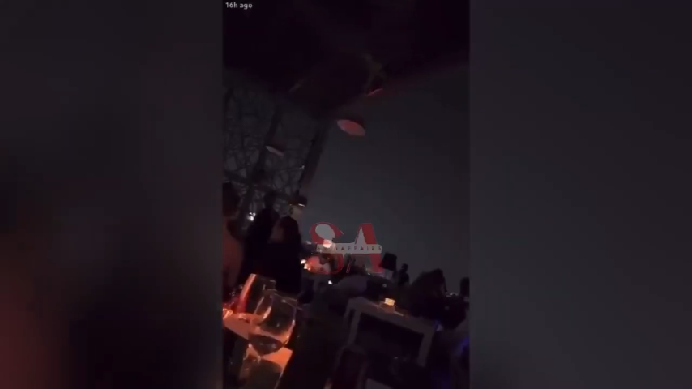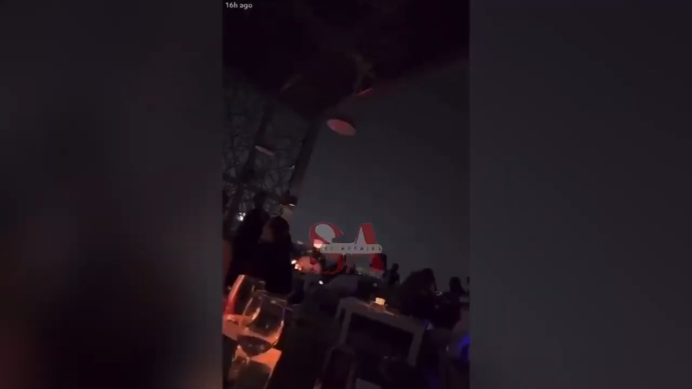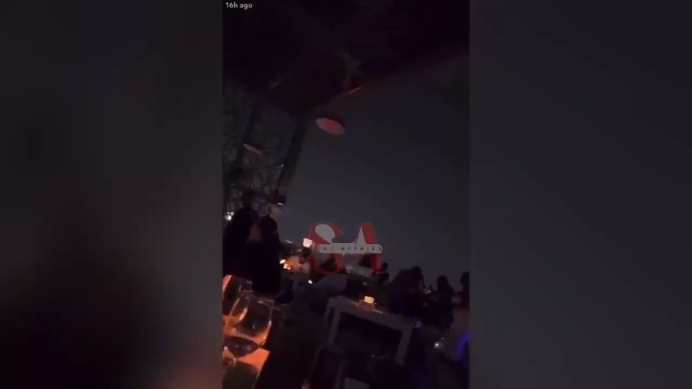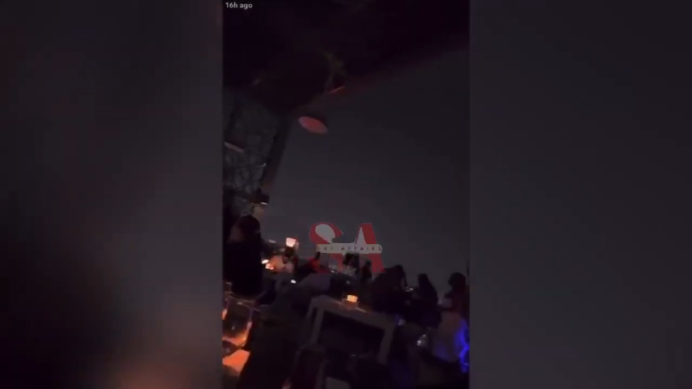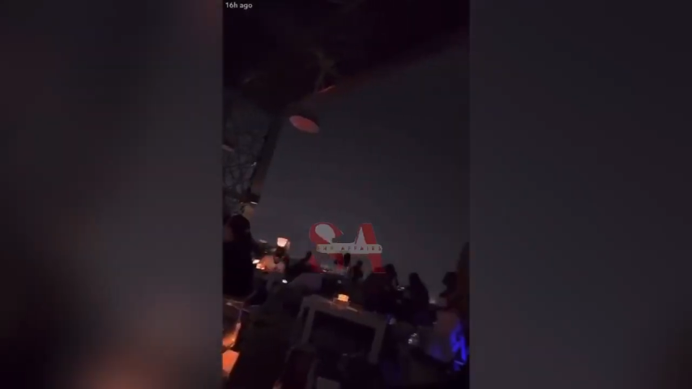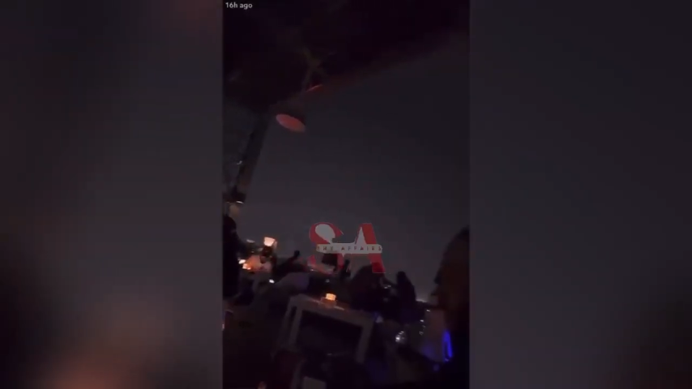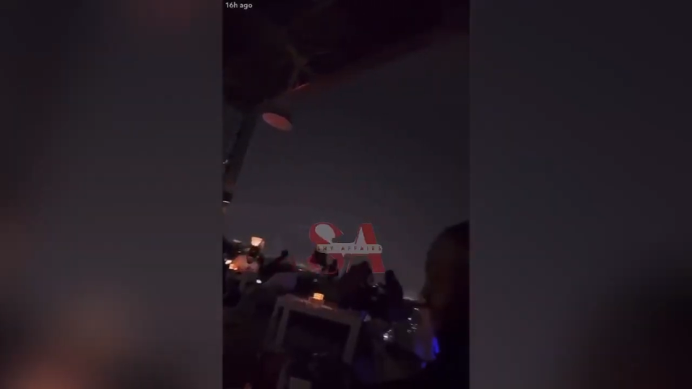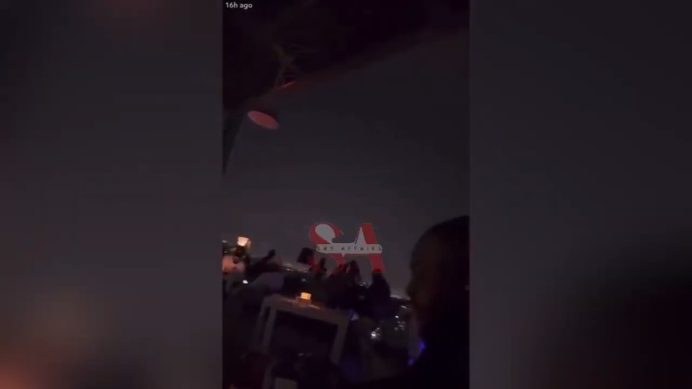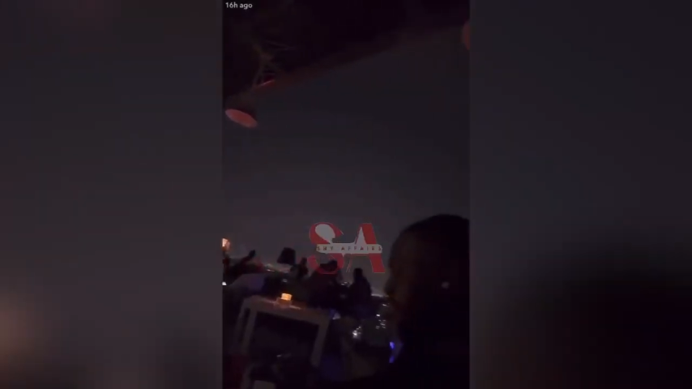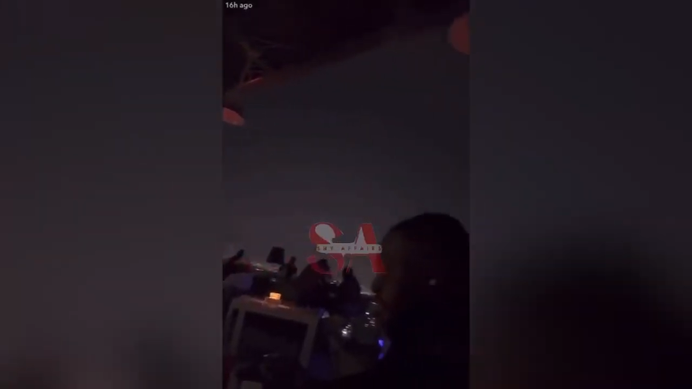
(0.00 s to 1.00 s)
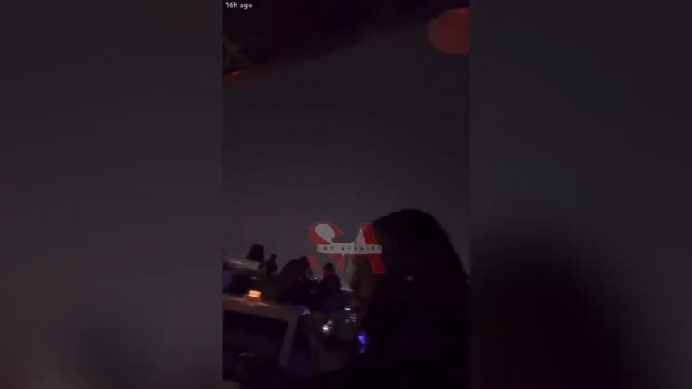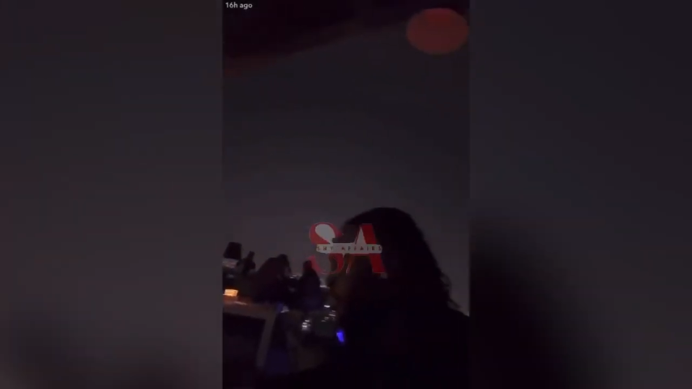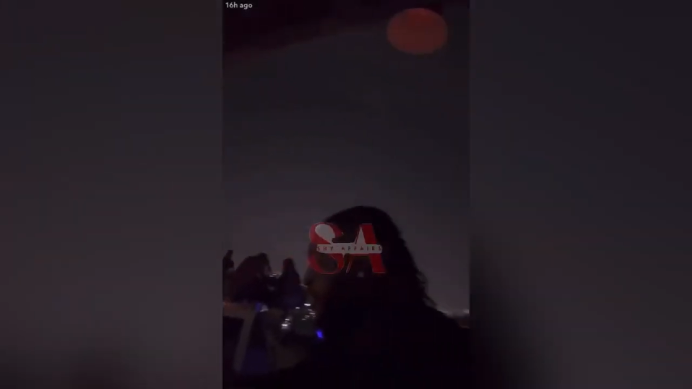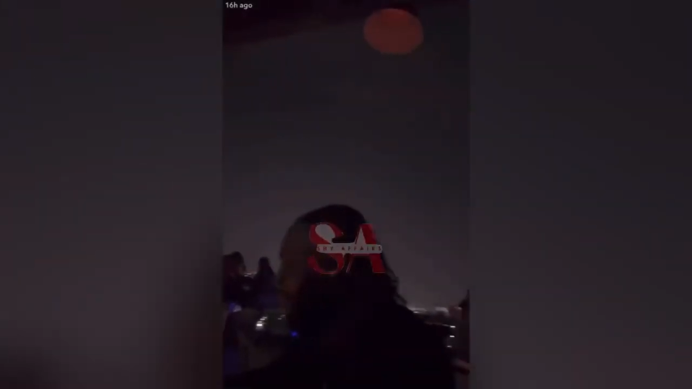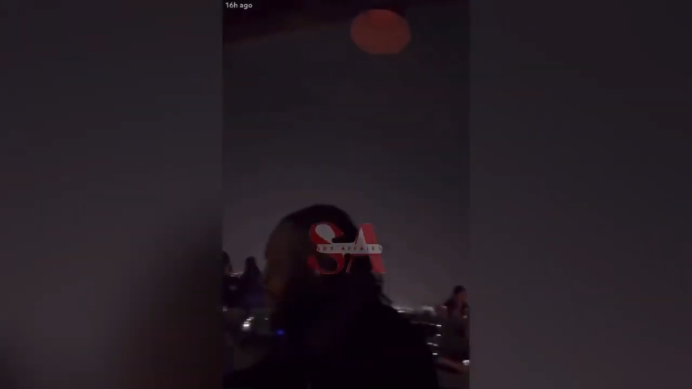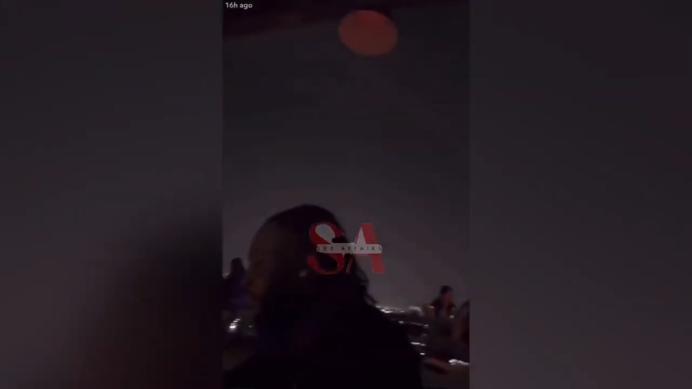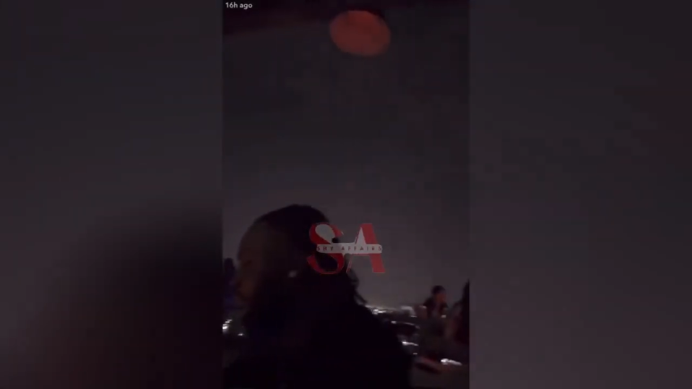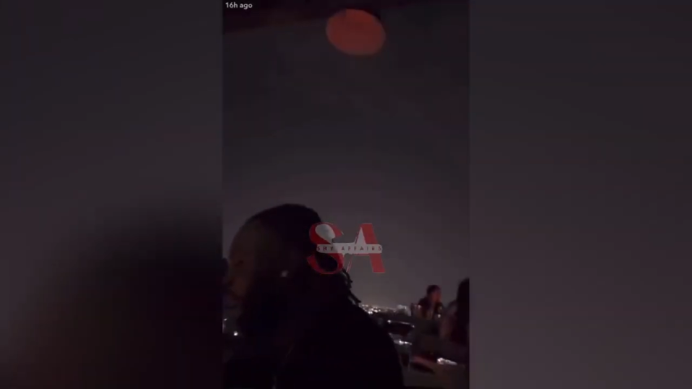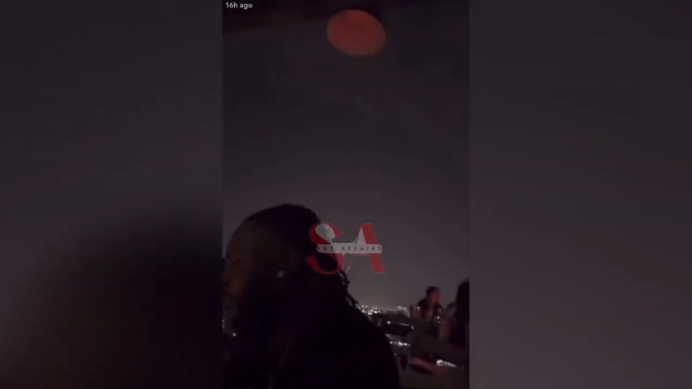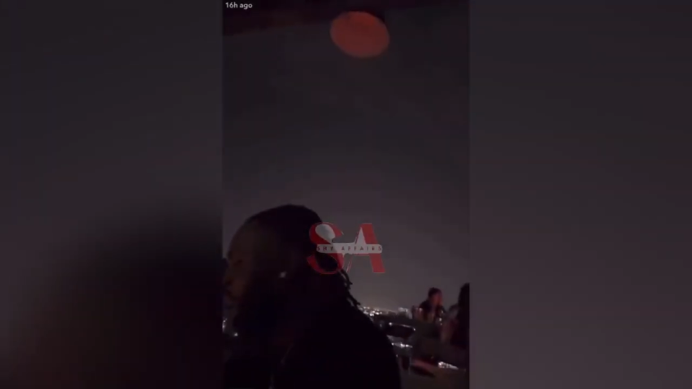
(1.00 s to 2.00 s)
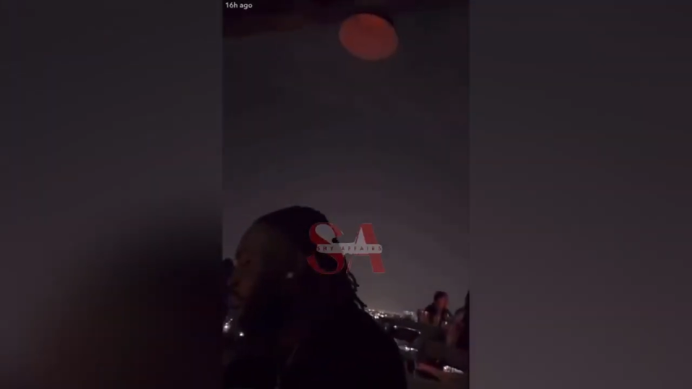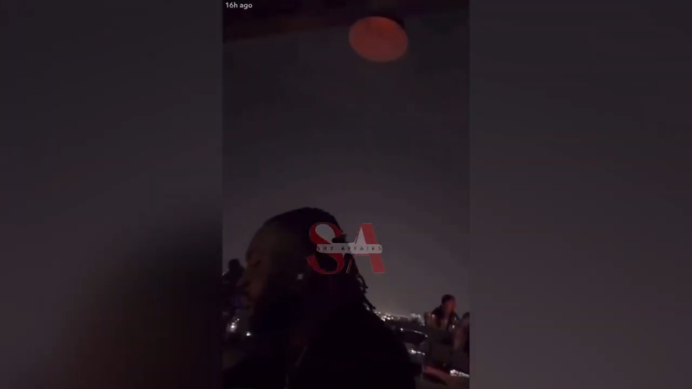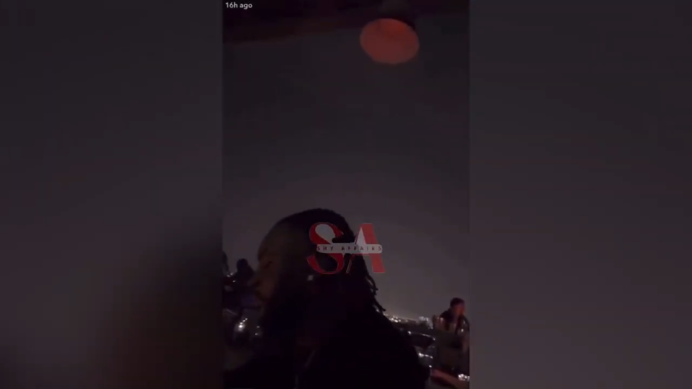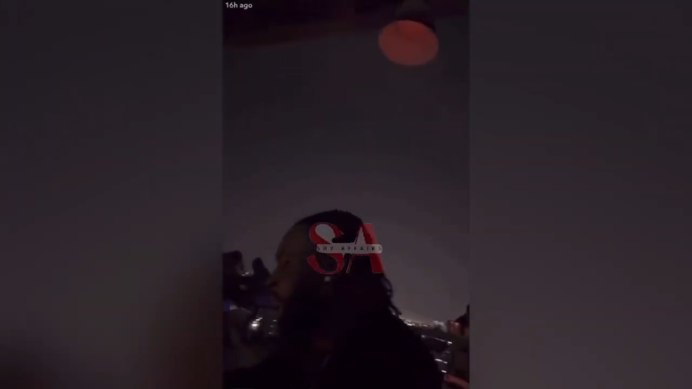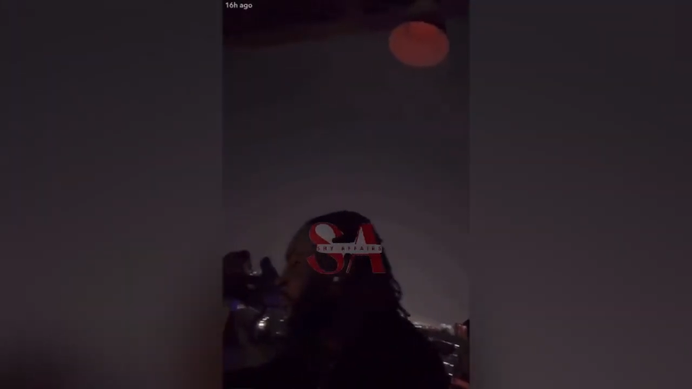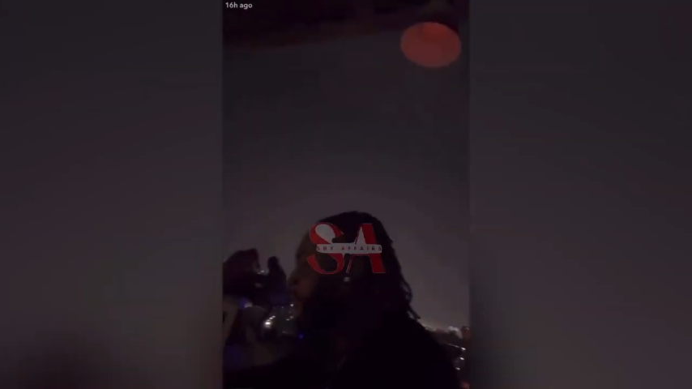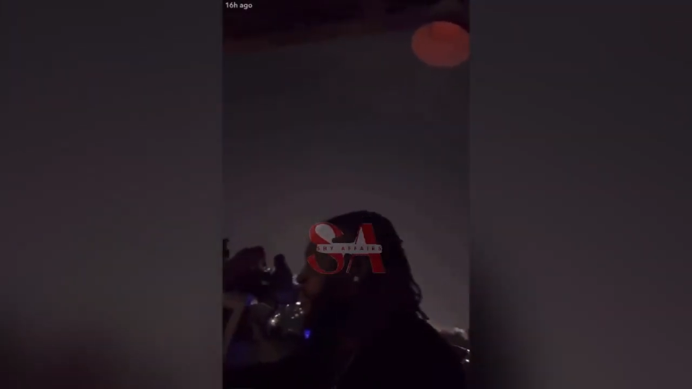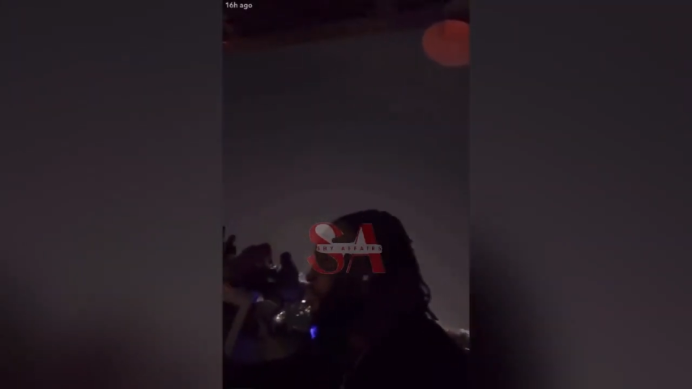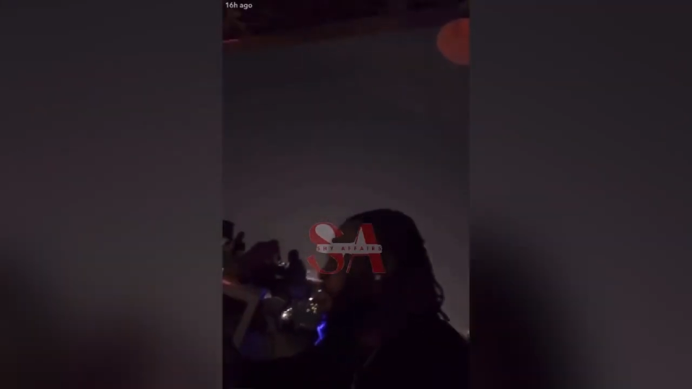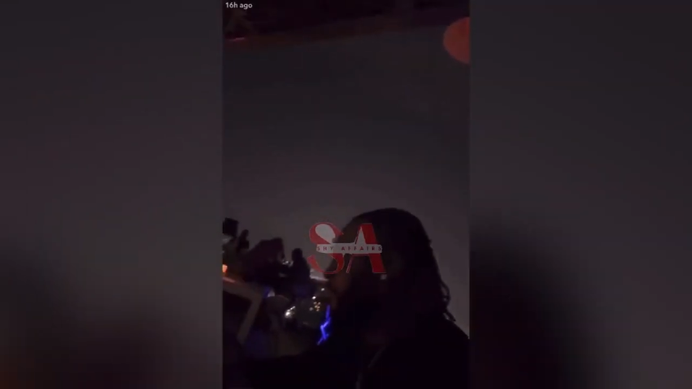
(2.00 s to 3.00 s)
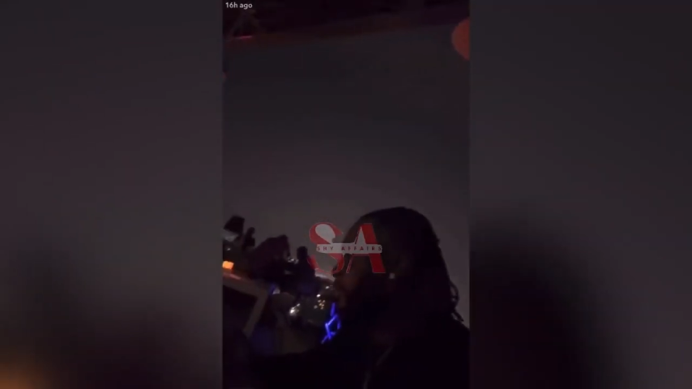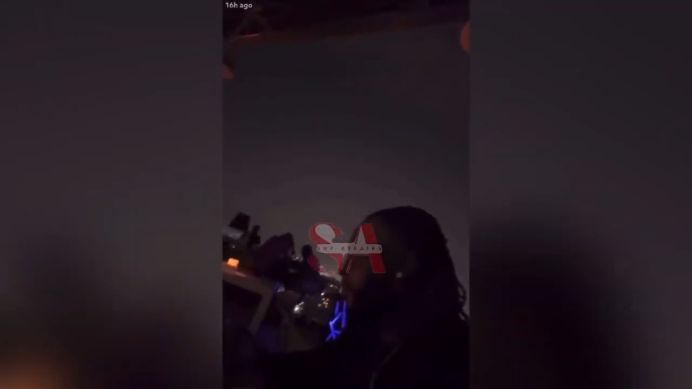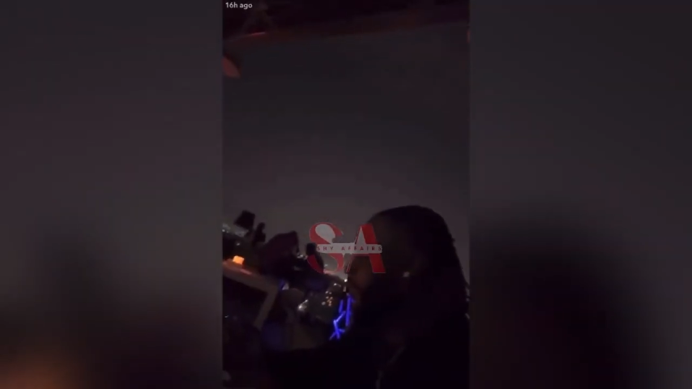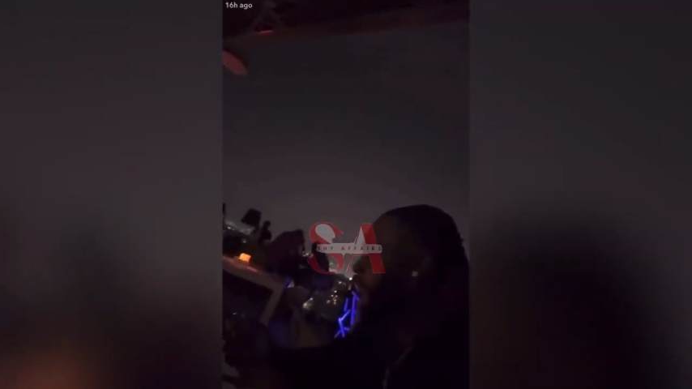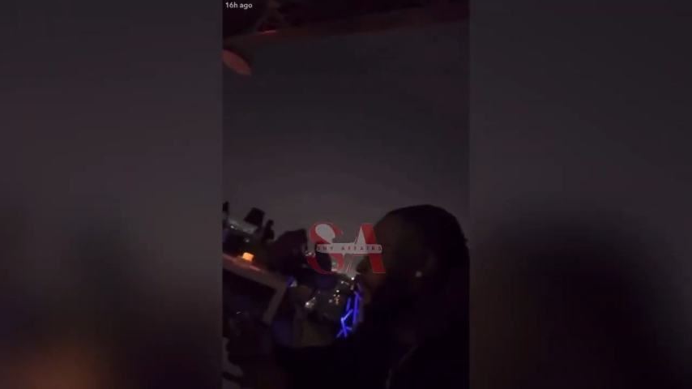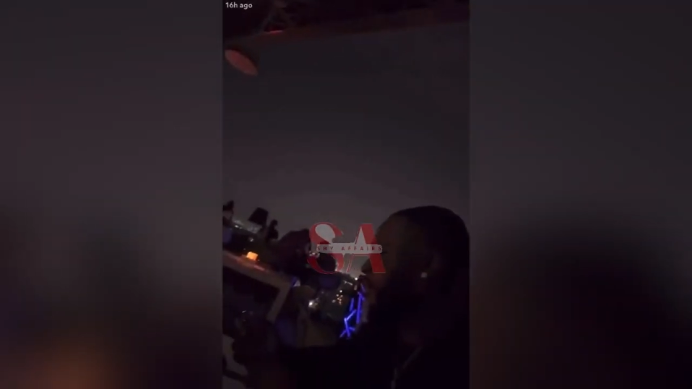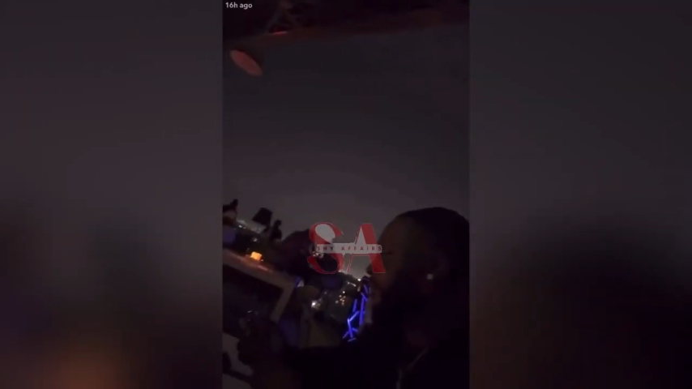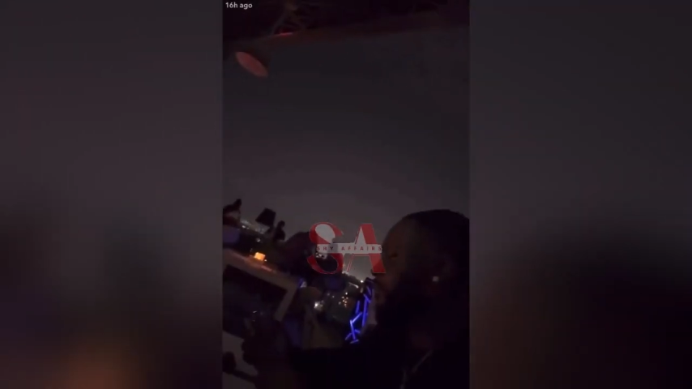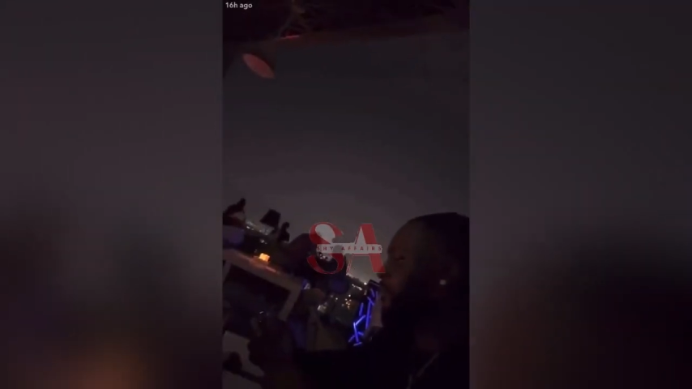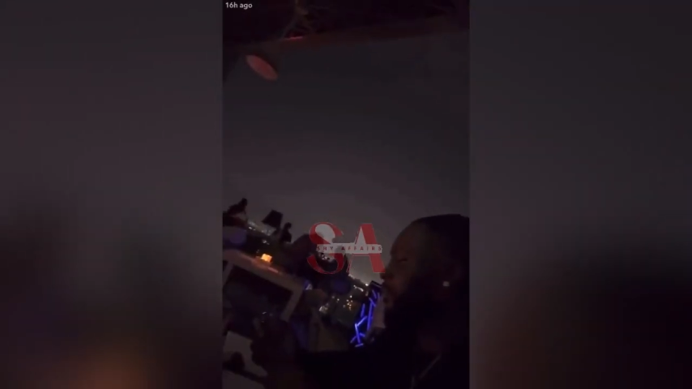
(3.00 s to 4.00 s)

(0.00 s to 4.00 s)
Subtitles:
(no speaker visible)